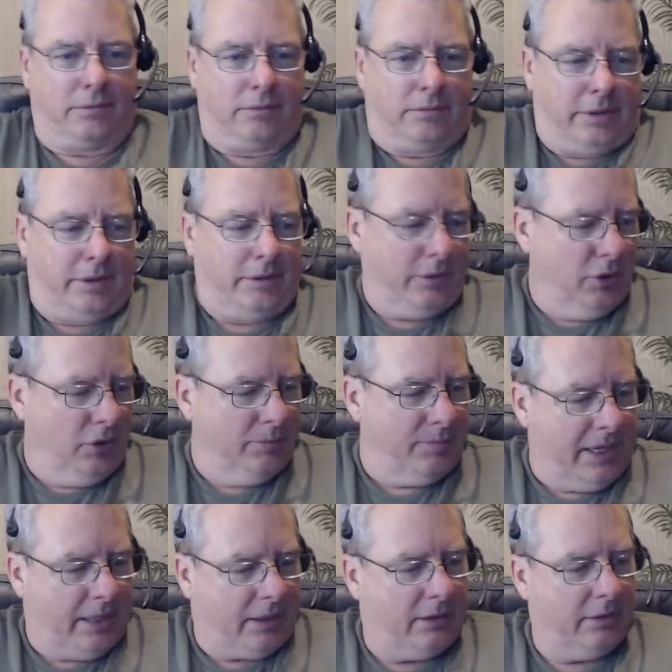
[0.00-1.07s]
at Hewlett
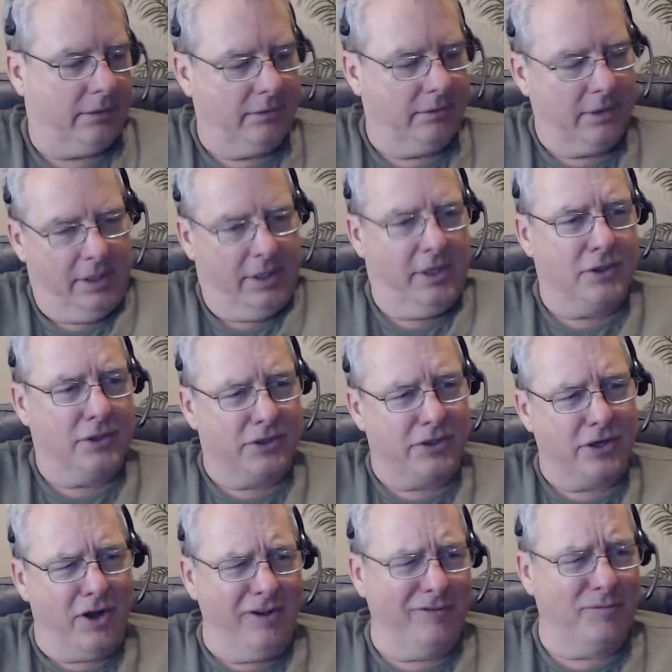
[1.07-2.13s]
Packard and
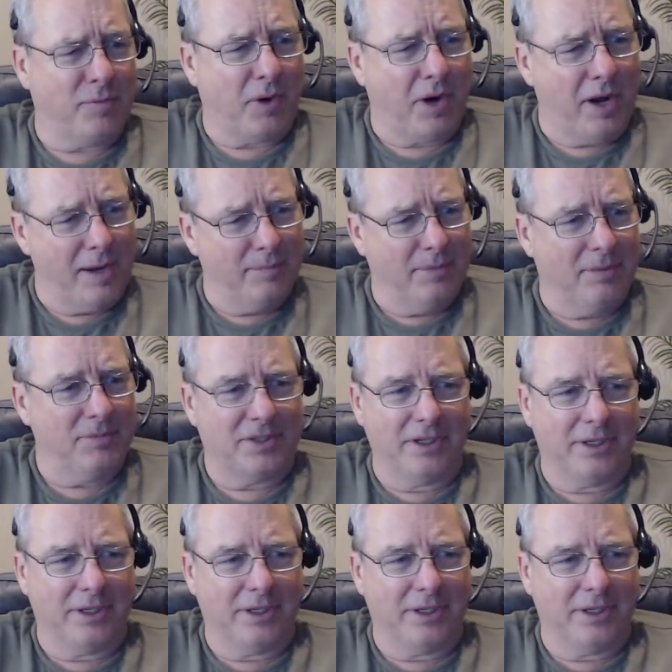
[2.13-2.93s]
solve problems.